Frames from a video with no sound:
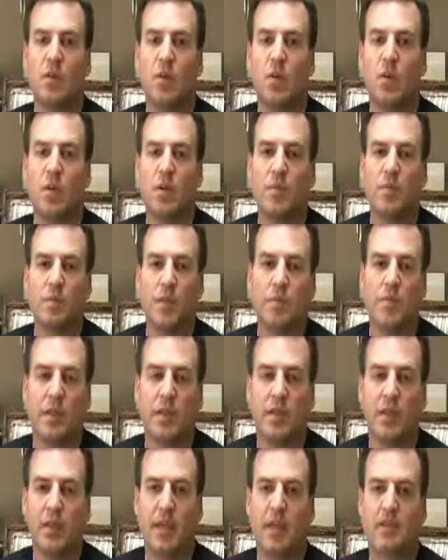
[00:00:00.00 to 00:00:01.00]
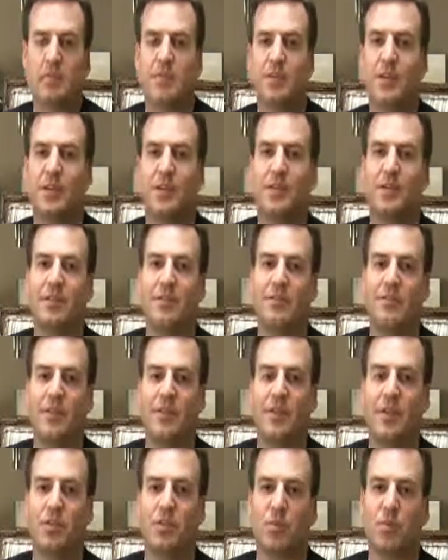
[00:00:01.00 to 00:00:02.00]
Welcome to the Buckingham Center for
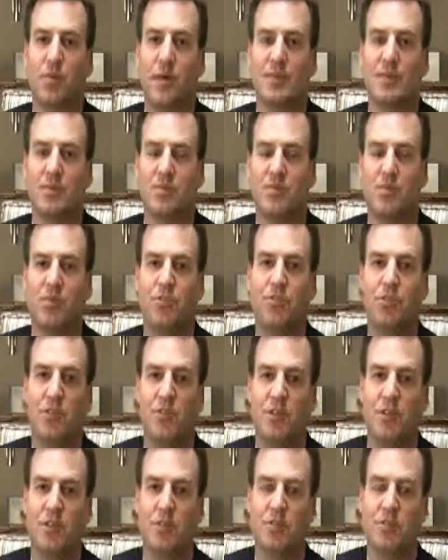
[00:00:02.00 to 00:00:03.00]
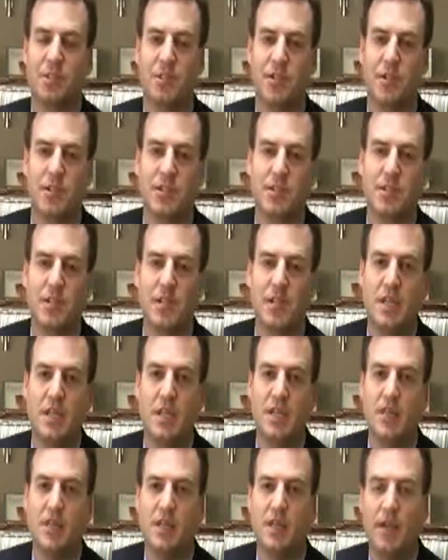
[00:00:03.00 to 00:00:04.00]
Facial Plastic Surgery video series.
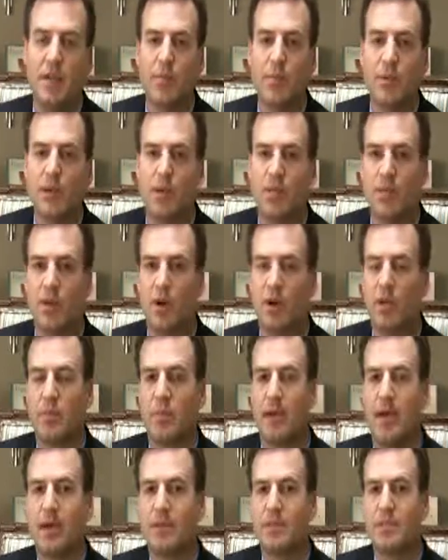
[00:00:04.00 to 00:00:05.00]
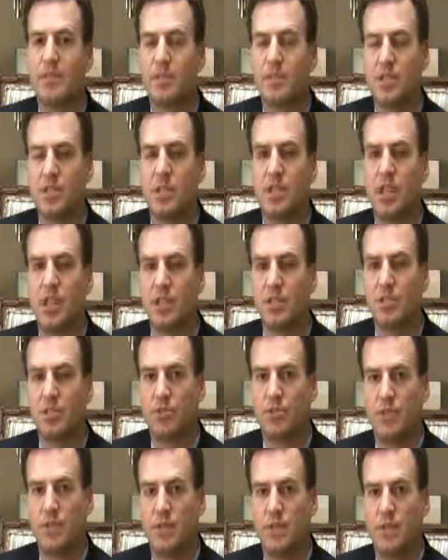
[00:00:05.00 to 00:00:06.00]
Tonight we're going to talk about skin cancer
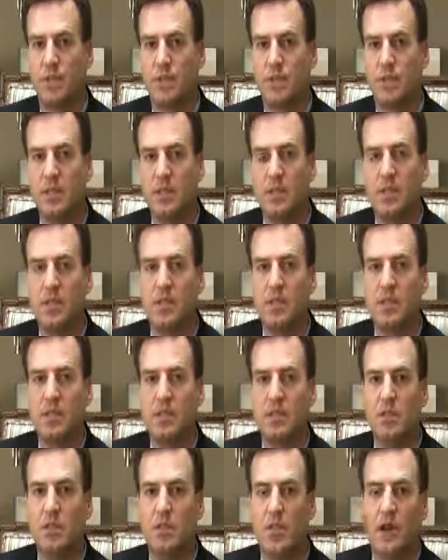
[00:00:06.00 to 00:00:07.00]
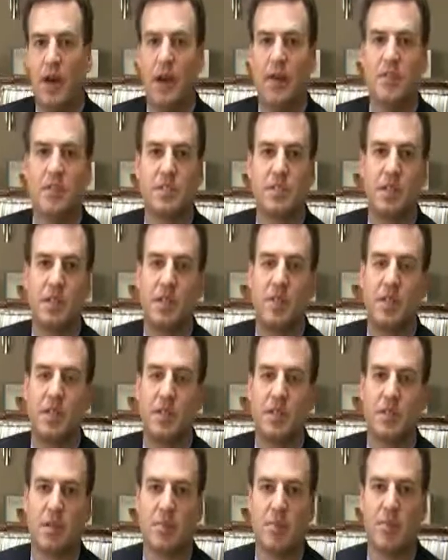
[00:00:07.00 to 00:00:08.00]
treatment. Now obviously,
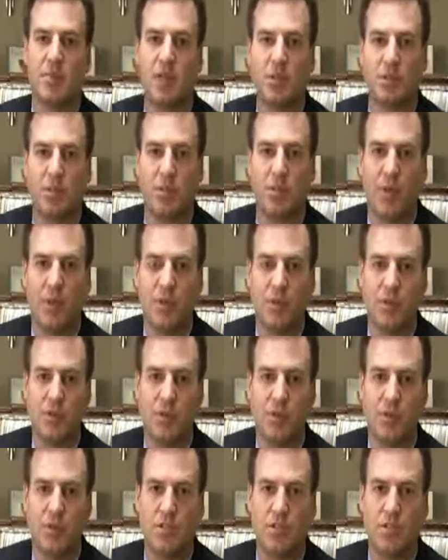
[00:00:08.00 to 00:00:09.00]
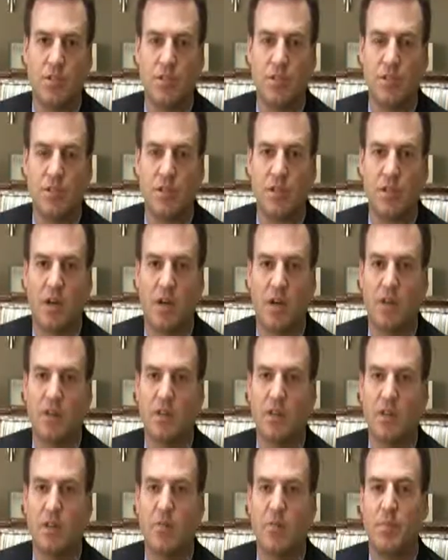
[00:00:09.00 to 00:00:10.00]
because I'm a facial plastic surgeon, this talk
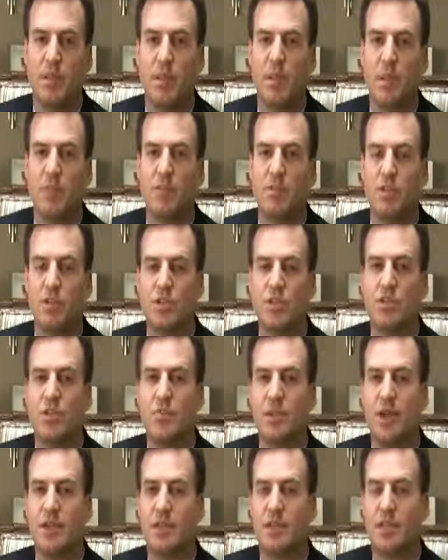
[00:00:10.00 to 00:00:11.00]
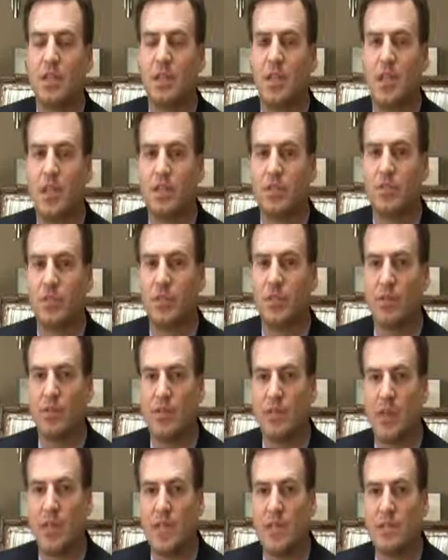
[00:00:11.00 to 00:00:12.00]
is going to be just about skin cancer on the
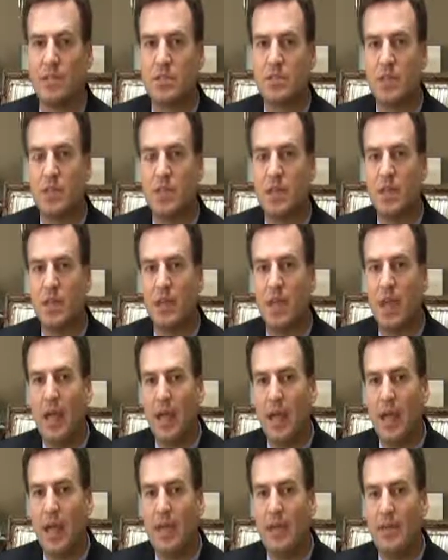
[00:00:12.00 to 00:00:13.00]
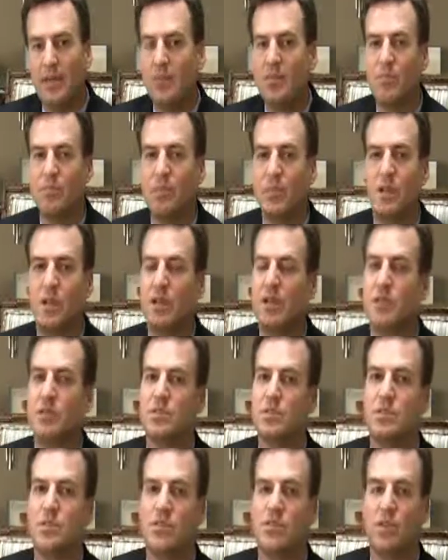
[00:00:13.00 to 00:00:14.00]
face, and
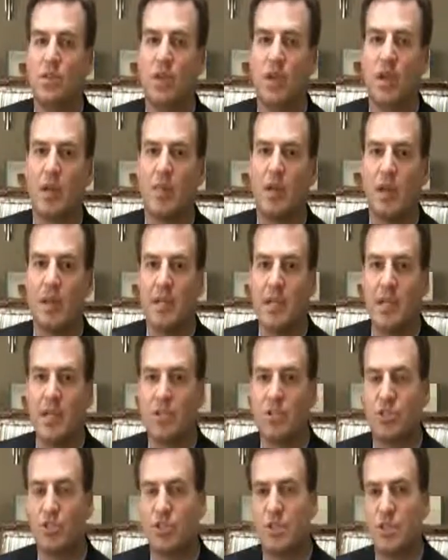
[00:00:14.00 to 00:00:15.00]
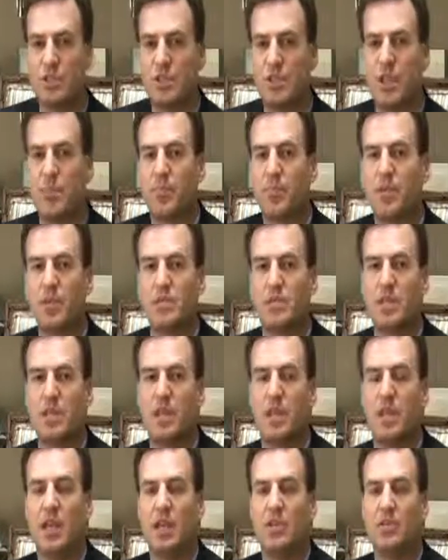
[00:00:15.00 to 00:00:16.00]
because to talk about each separate
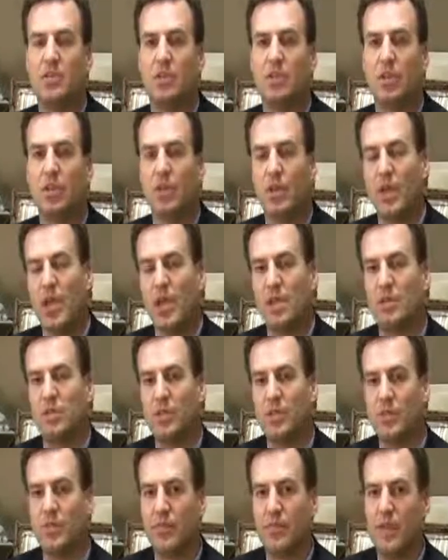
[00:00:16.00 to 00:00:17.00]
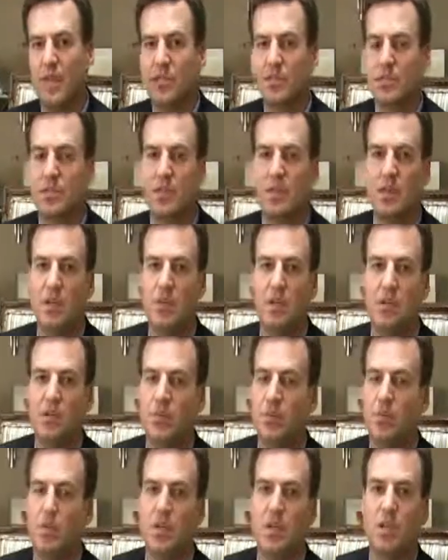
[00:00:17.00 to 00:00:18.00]
skin cancer location on the face
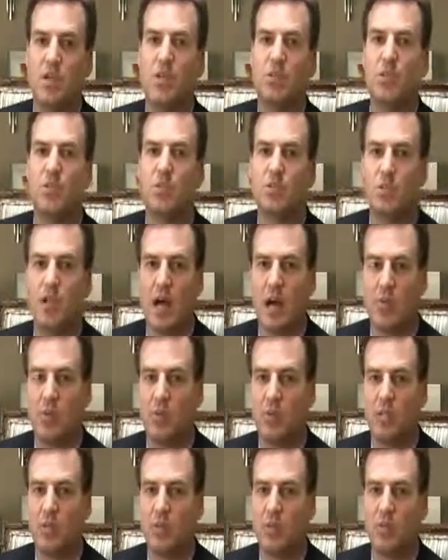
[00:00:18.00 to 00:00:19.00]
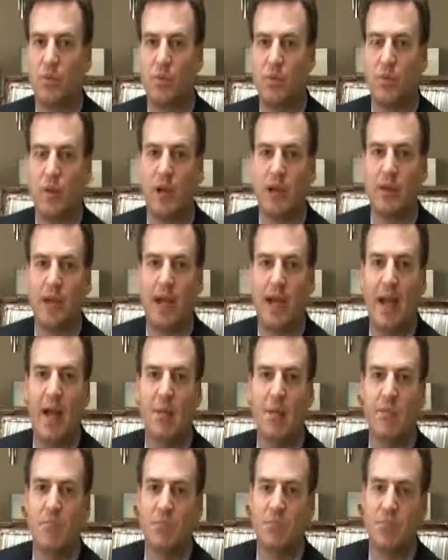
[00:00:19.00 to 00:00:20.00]
would be a huge topic that would require
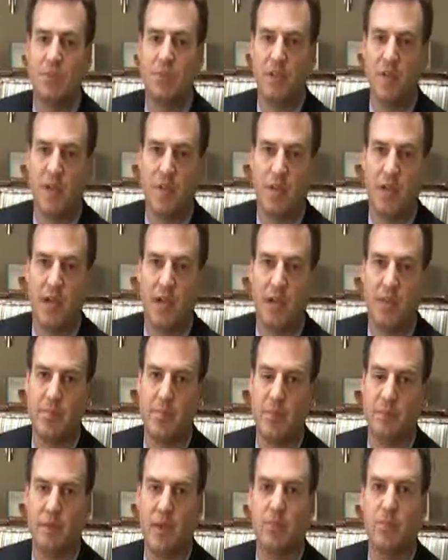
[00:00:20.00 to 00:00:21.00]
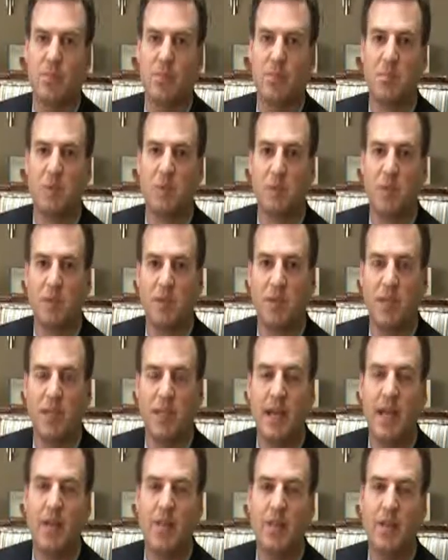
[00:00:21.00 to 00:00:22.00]
hours of video time and probably bore you to
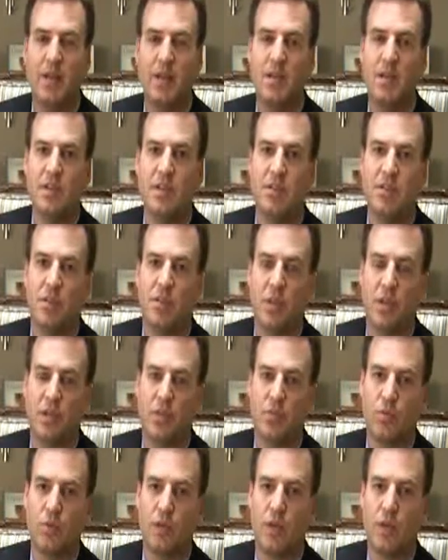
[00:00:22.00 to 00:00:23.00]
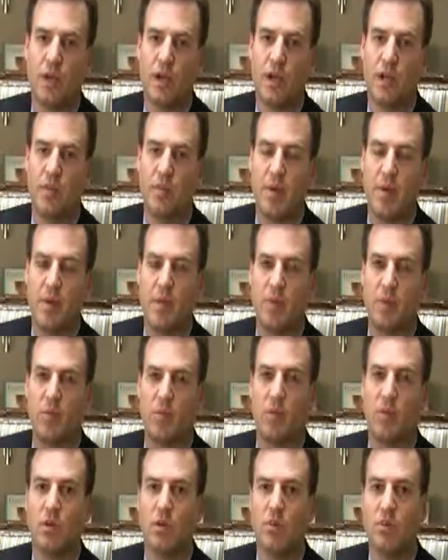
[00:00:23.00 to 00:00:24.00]
death. So we're going to really talk about it in
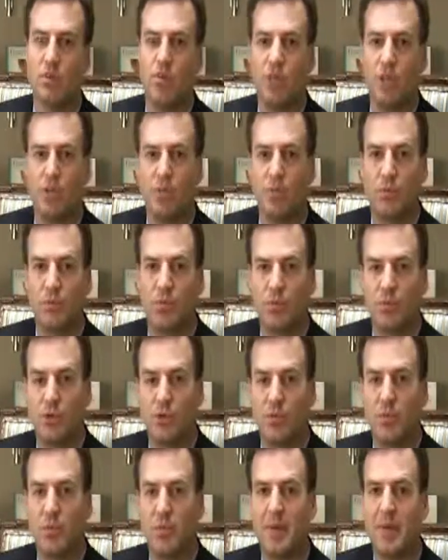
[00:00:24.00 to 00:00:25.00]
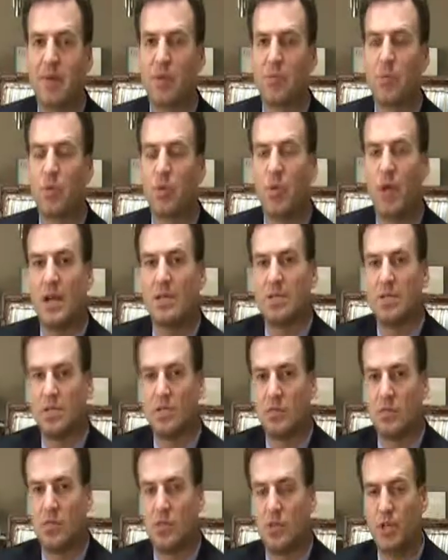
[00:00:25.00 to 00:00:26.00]
more of a general term about the
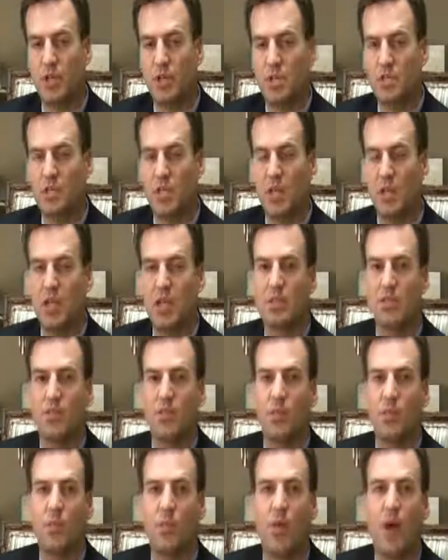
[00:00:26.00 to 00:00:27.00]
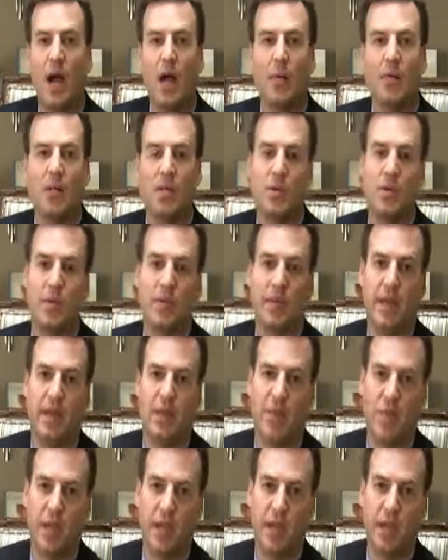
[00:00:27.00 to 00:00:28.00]
process of treating skin cancer and why we do it
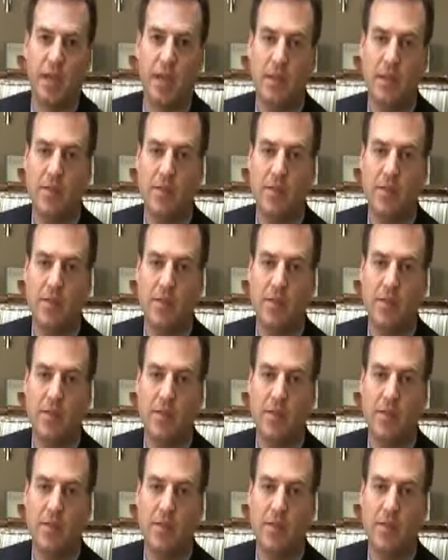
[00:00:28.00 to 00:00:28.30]
that way.